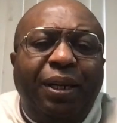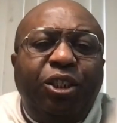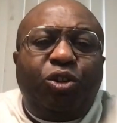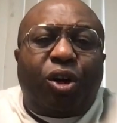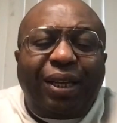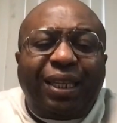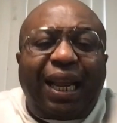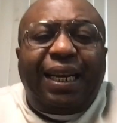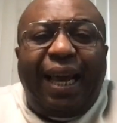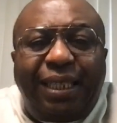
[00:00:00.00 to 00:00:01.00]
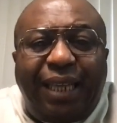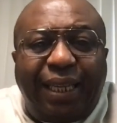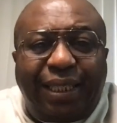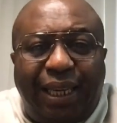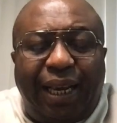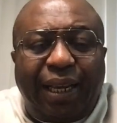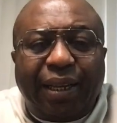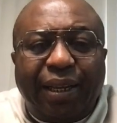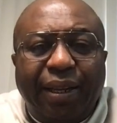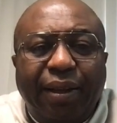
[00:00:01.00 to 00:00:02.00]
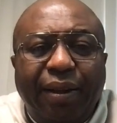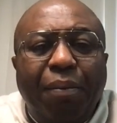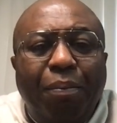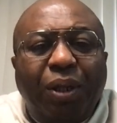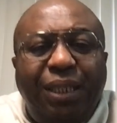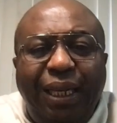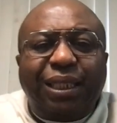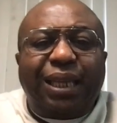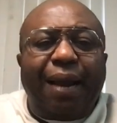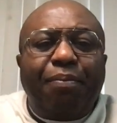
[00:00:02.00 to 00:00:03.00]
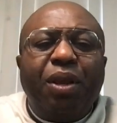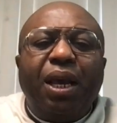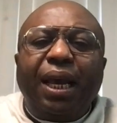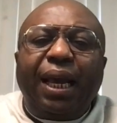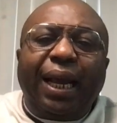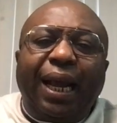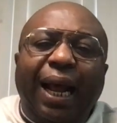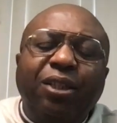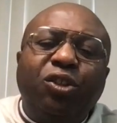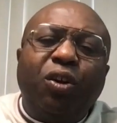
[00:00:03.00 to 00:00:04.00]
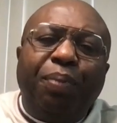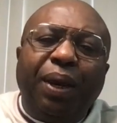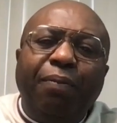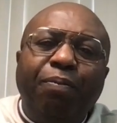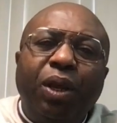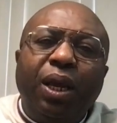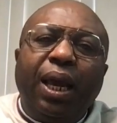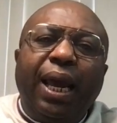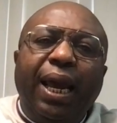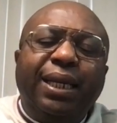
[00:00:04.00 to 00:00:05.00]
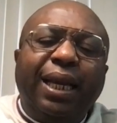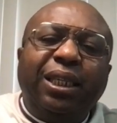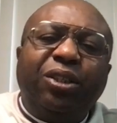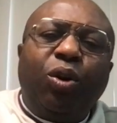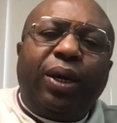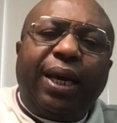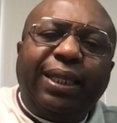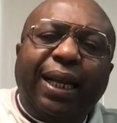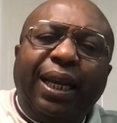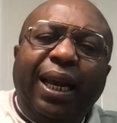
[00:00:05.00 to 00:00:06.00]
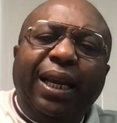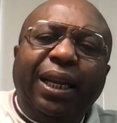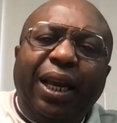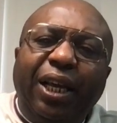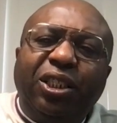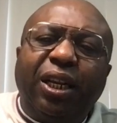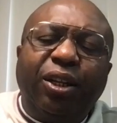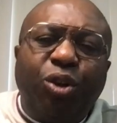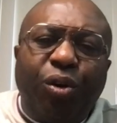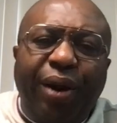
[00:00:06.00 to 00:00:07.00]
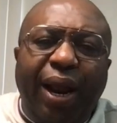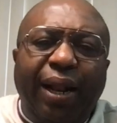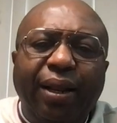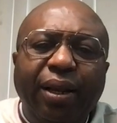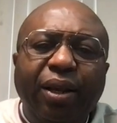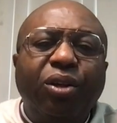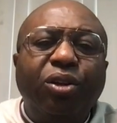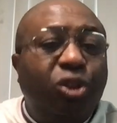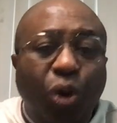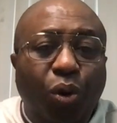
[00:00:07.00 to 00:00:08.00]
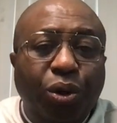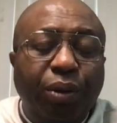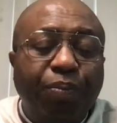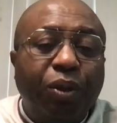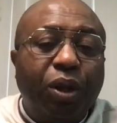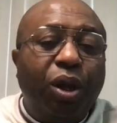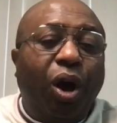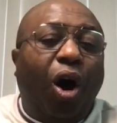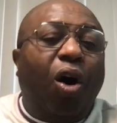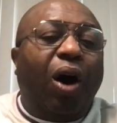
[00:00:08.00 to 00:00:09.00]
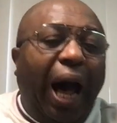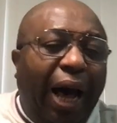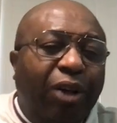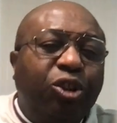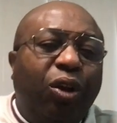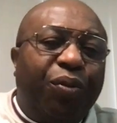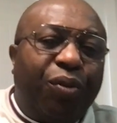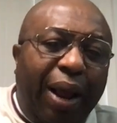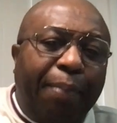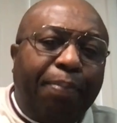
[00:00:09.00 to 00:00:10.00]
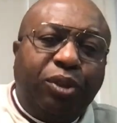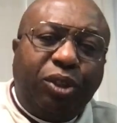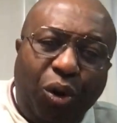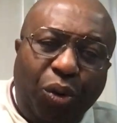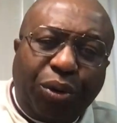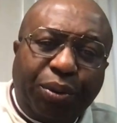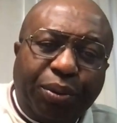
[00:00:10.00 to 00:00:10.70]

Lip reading: create an agency, but this time it has to be agencies located in each senatorial zone or House of Rep zone